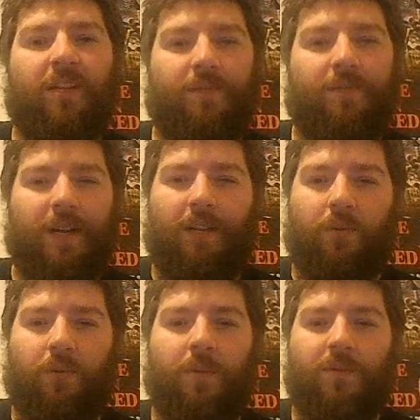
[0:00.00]
felt,
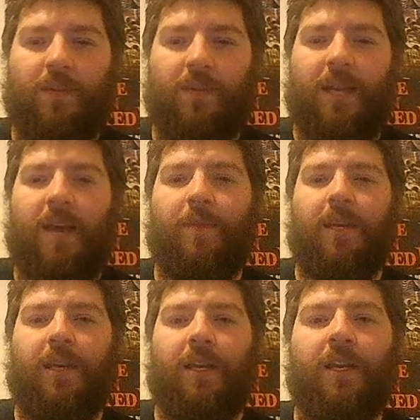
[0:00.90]
what was really
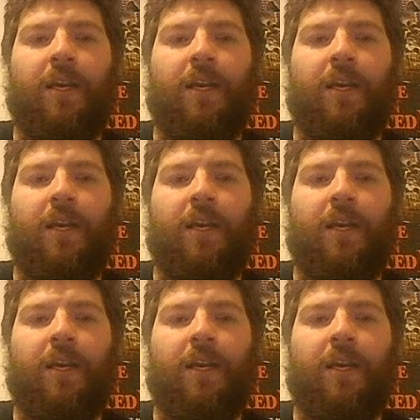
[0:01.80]
happening,